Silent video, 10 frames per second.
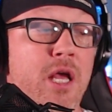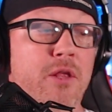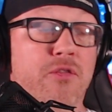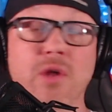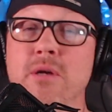
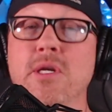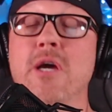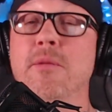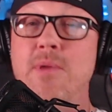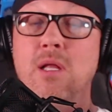There's going
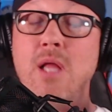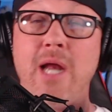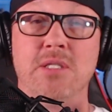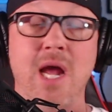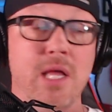to be a lot
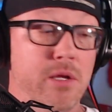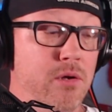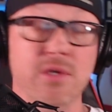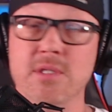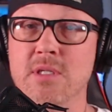of talent on
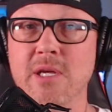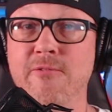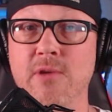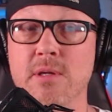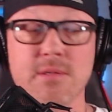this
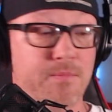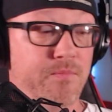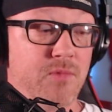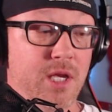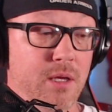defense.
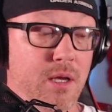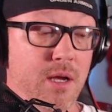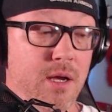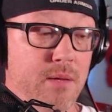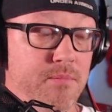
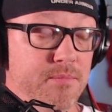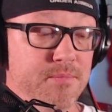Um,